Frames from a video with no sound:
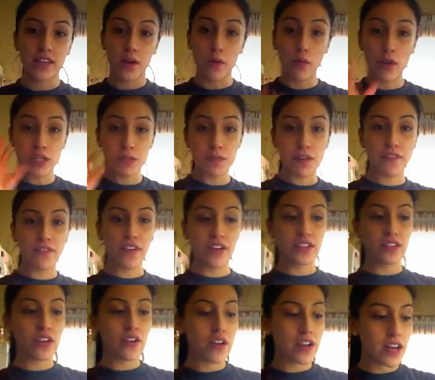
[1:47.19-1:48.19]
I washed my
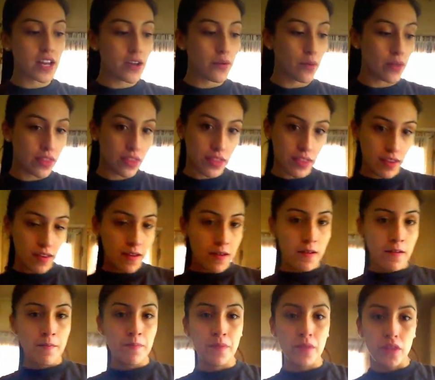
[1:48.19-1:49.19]
face already with
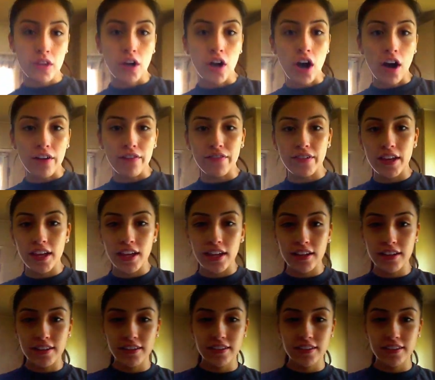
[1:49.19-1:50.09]
the coffee.